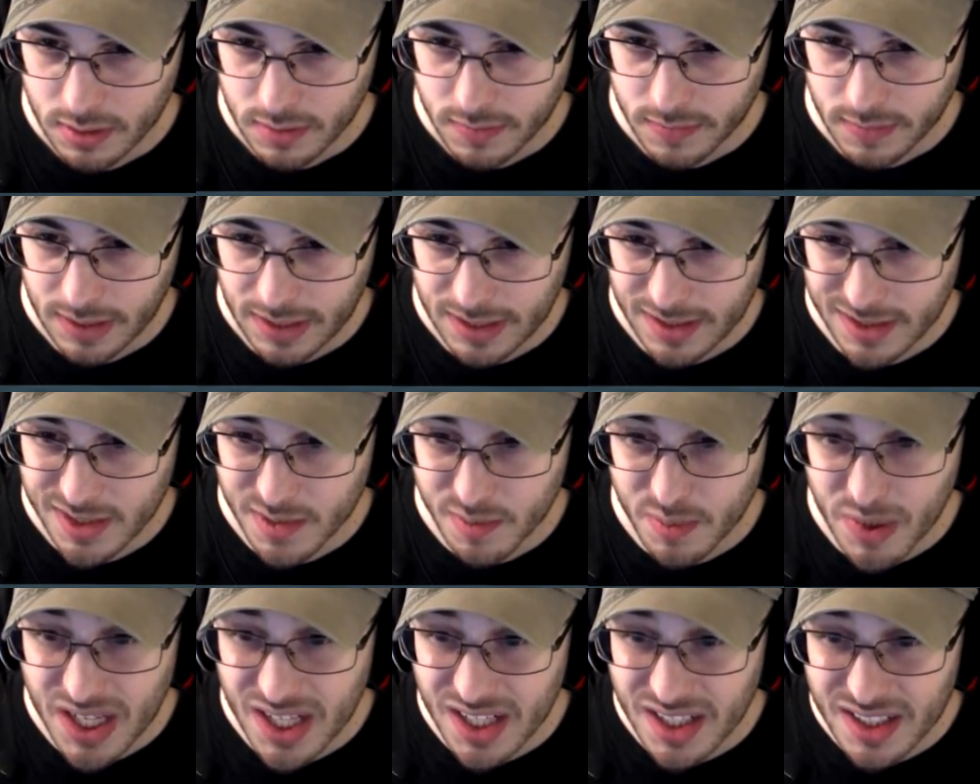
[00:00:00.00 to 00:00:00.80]
they get a
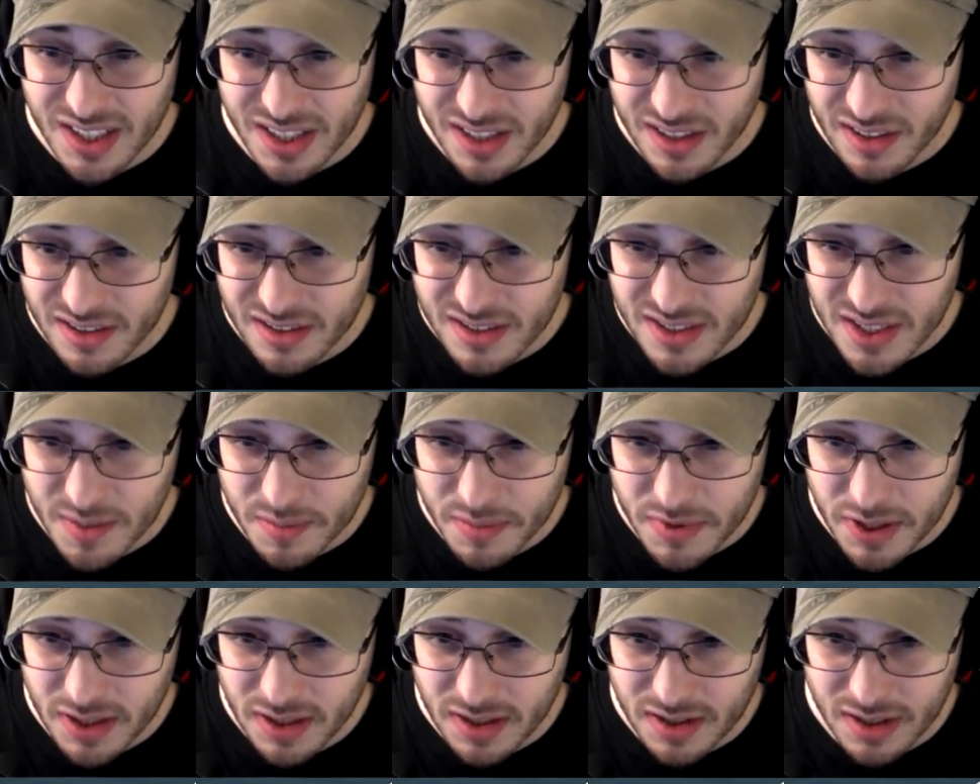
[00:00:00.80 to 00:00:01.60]
speeding ticket or
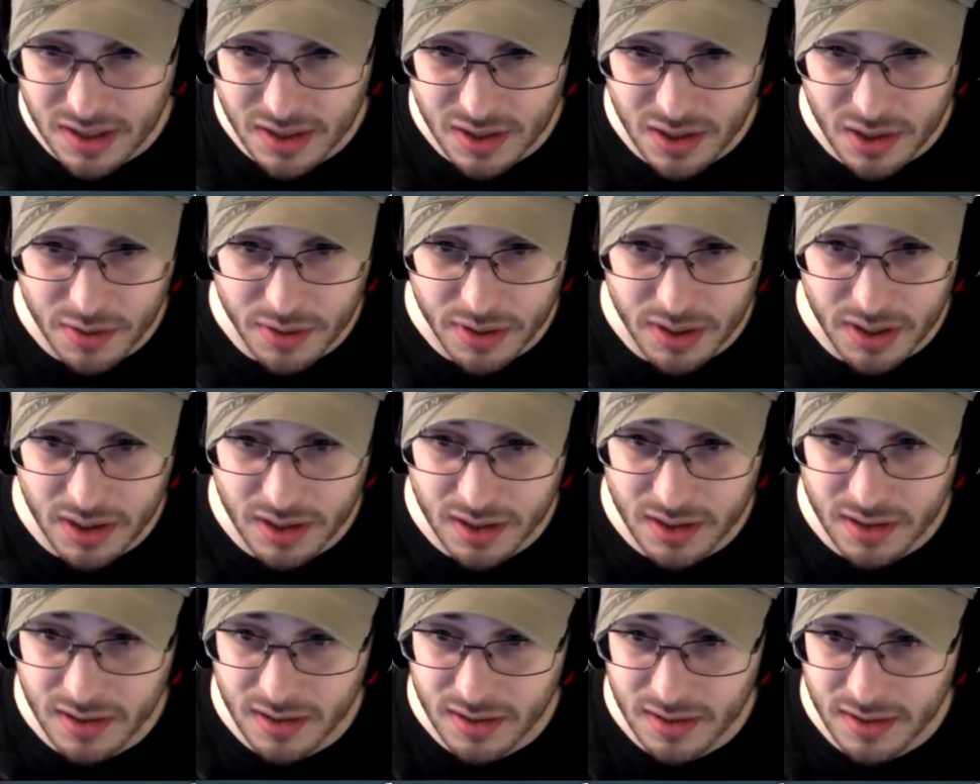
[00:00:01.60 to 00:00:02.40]
something, they'd go
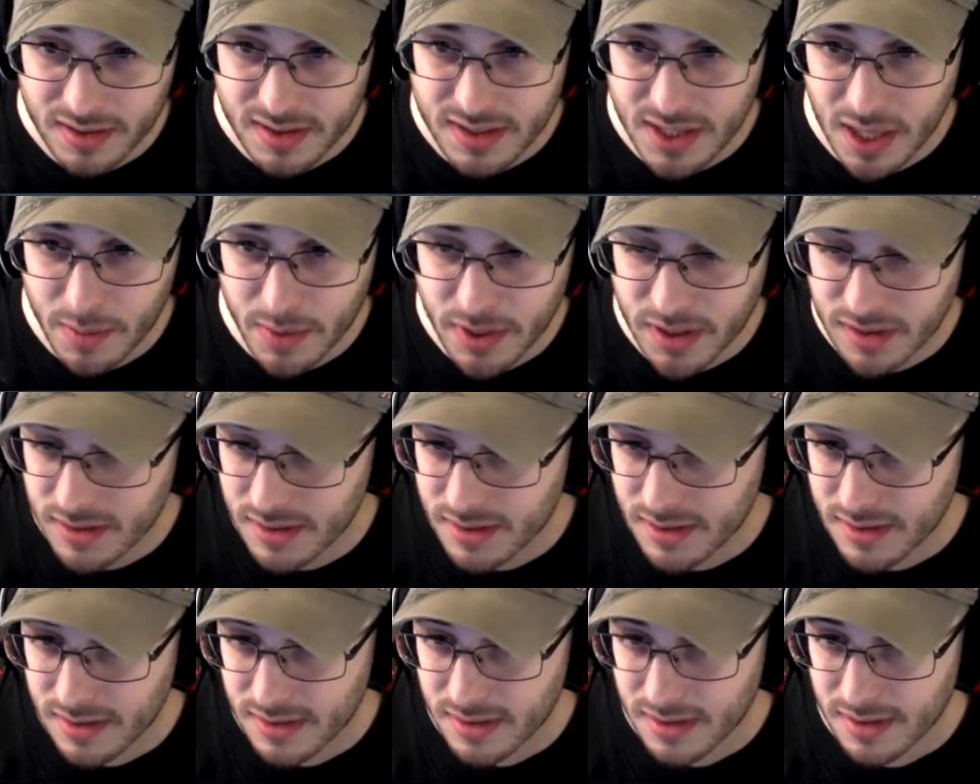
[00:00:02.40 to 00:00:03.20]
here,
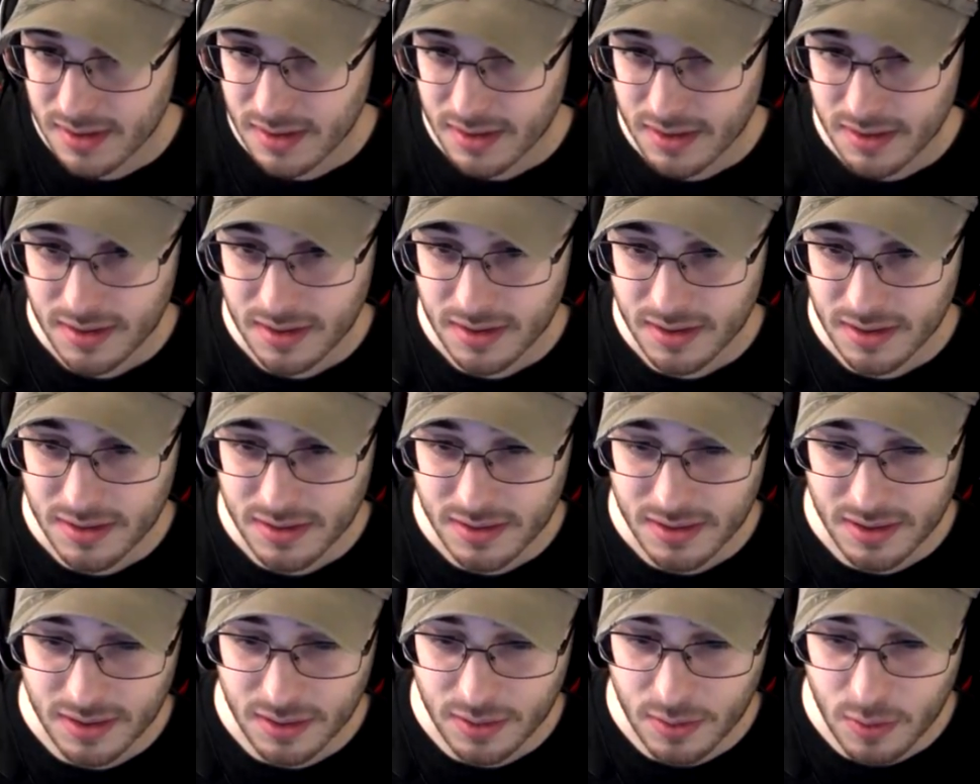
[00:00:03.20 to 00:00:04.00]
summons
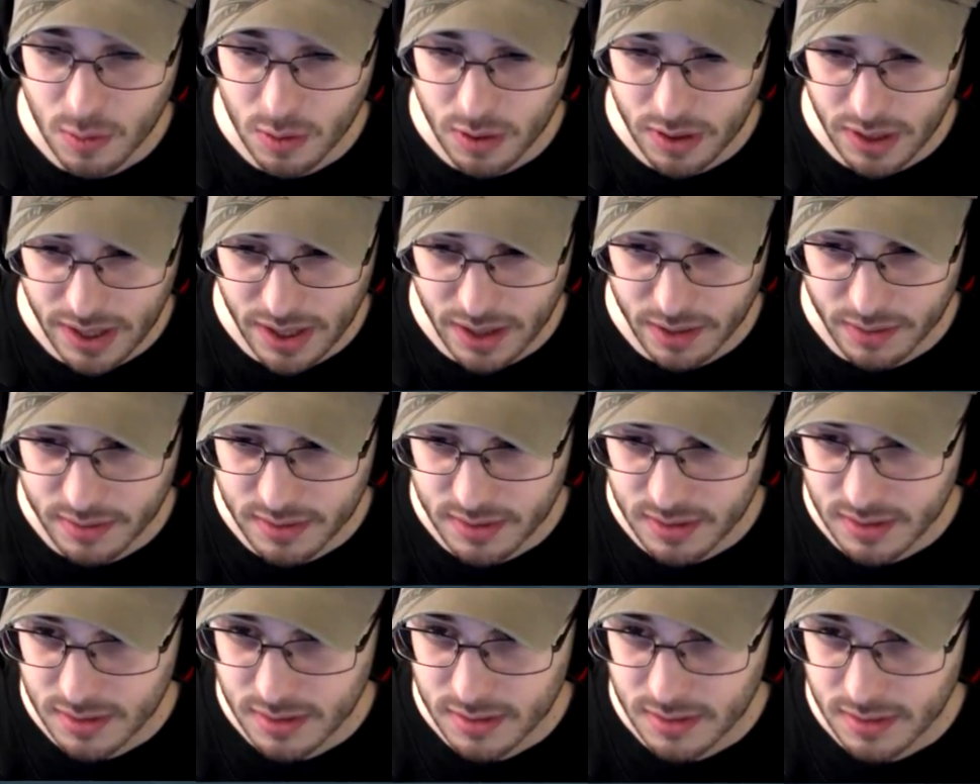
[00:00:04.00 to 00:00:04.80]
to the
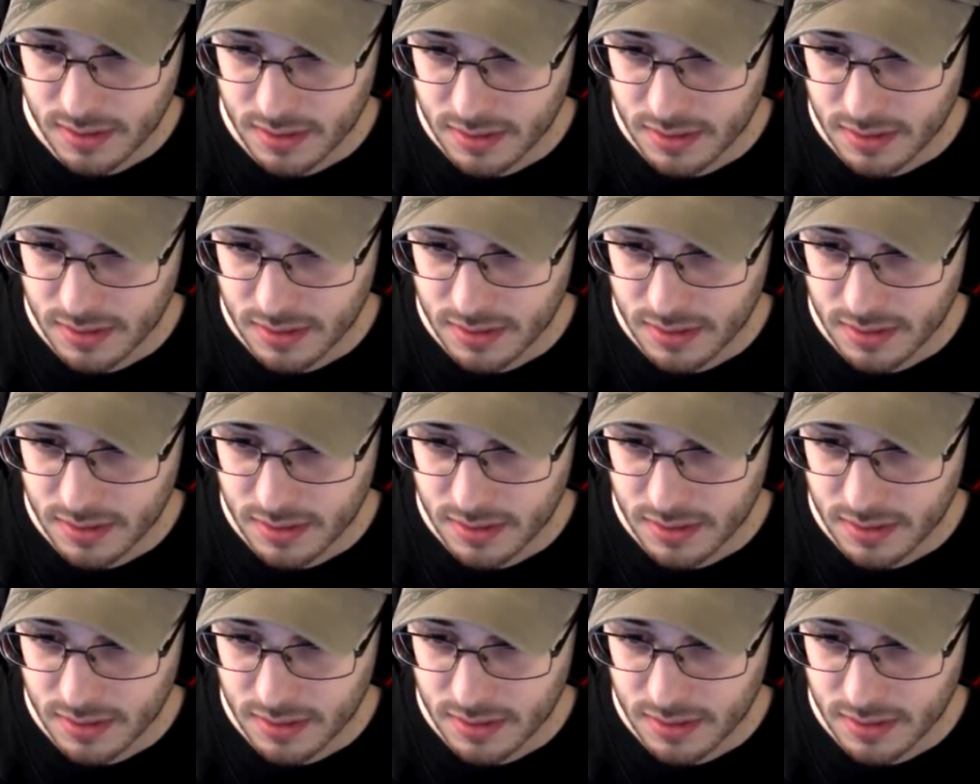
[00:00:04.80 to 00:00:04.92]
courthouse.